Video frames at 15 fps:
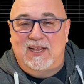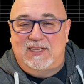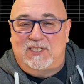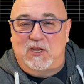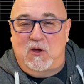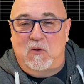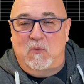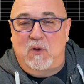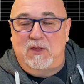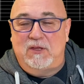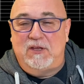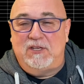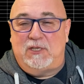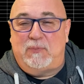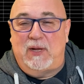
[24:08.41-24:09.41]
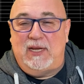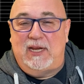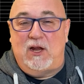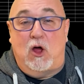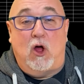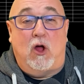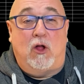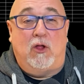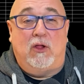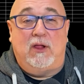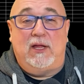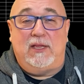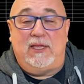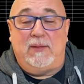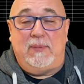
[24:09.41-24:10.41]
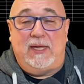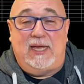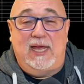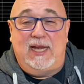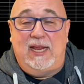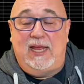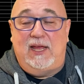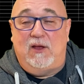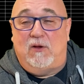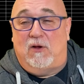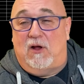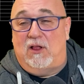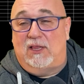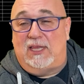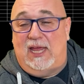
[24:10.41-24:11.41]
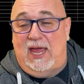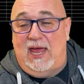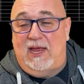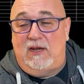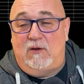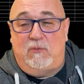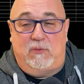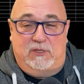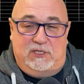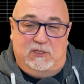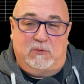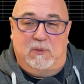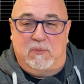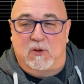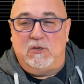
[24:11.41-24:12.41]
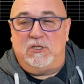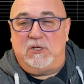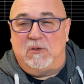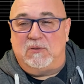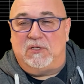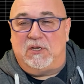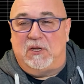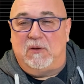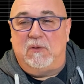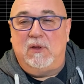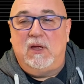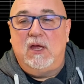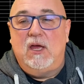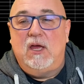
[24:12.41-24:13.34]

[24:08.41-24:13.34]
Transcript: So whether you spend it all in the beginning or all at the end, which is what most shows do,